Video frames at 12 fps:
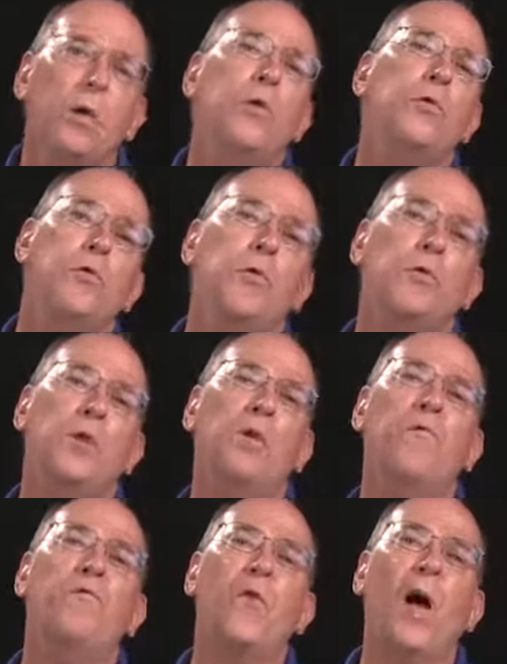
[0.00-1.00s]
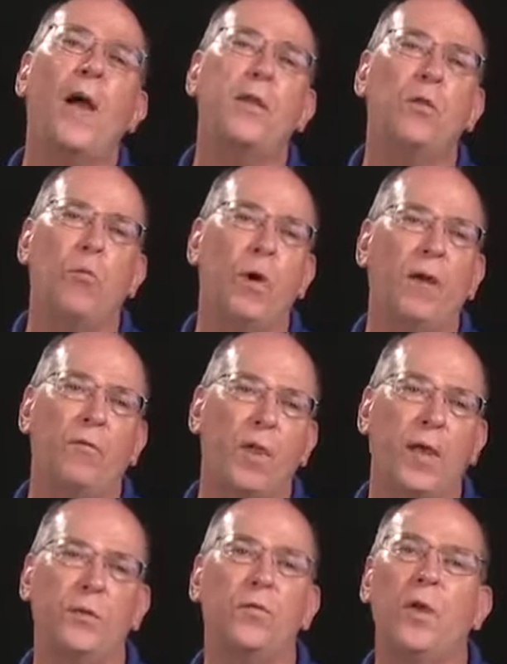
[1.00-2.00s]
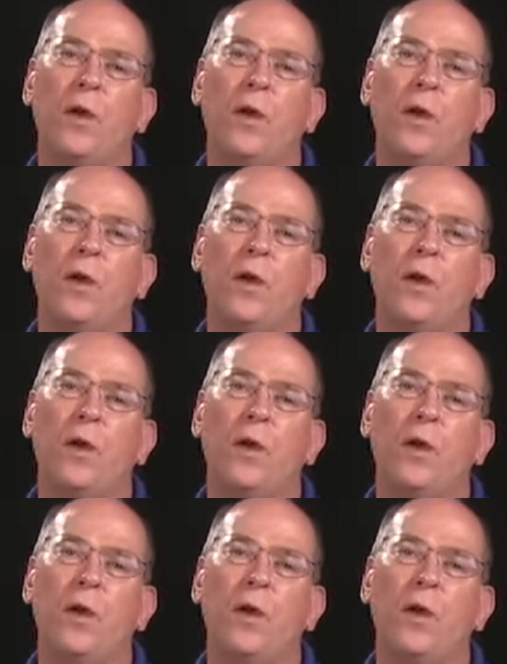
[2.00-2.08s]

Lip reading: Students can find the wavelength